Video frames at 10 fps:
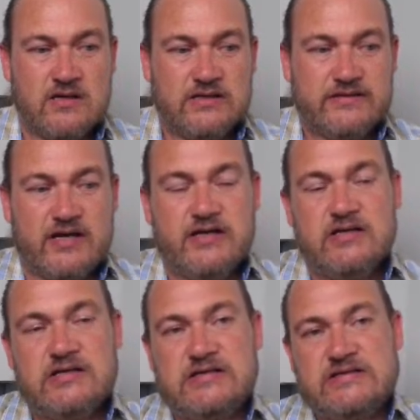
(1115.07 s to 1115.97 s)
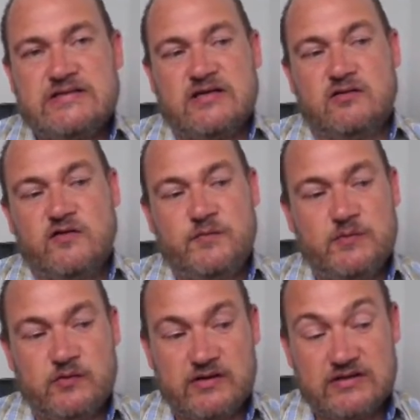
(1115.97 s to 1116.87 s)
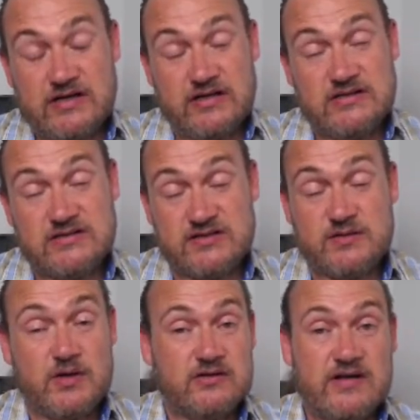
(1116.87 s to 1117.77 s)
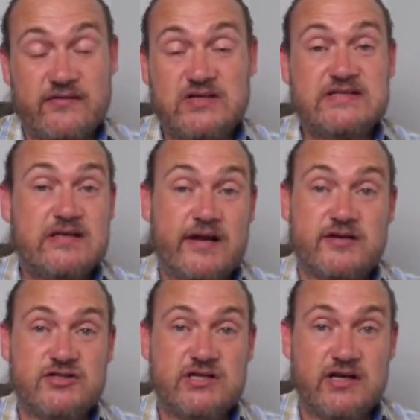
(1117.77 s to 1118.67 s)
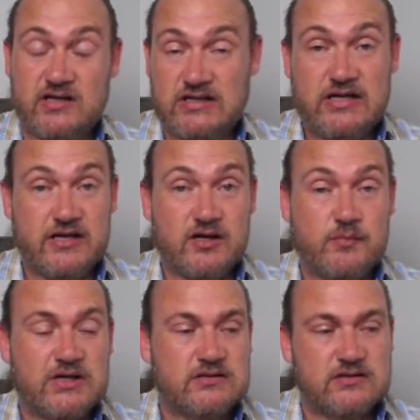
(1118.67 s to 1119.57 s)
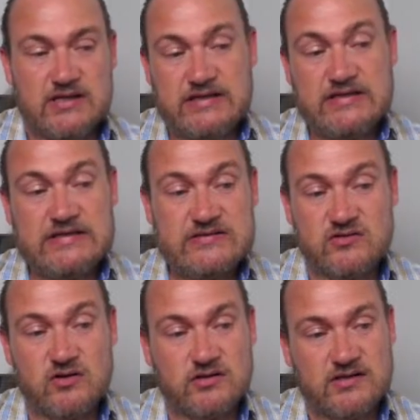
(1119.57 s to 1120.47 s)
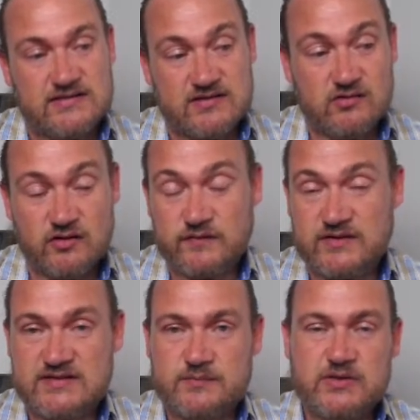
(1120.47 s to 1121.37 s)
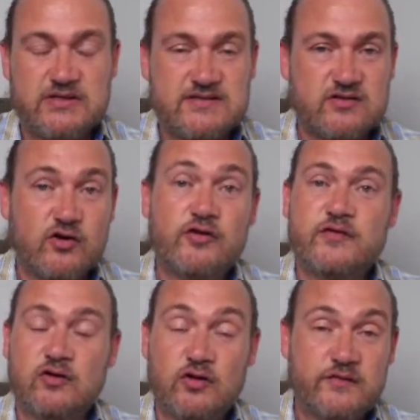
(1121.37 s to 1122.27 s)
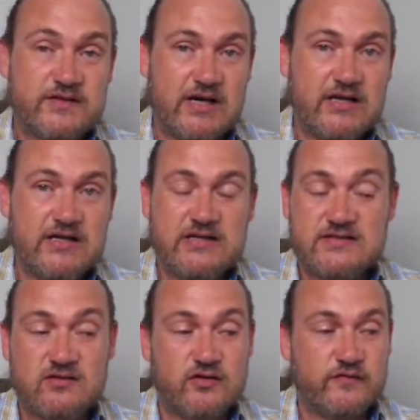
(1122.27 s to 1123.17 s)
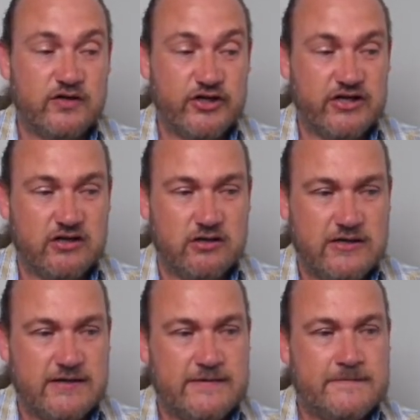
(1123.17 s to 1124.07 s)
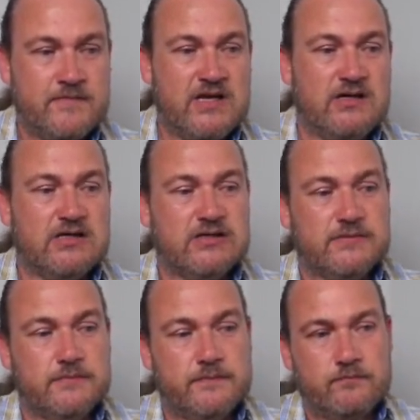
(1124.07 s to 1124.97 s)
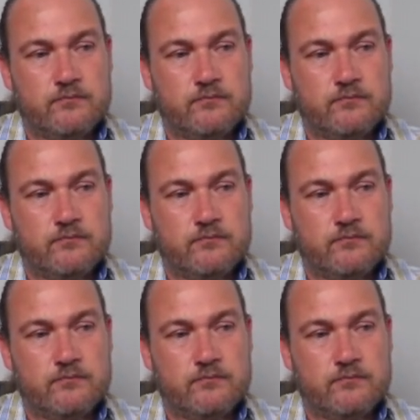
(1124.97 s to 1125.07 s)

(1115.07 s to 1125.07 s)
Trading is, a lot of people think trading is just about having a strategy and clicking a button. It is not. It's a lot of discipline. It's a lot of training. It's a lot of learning. And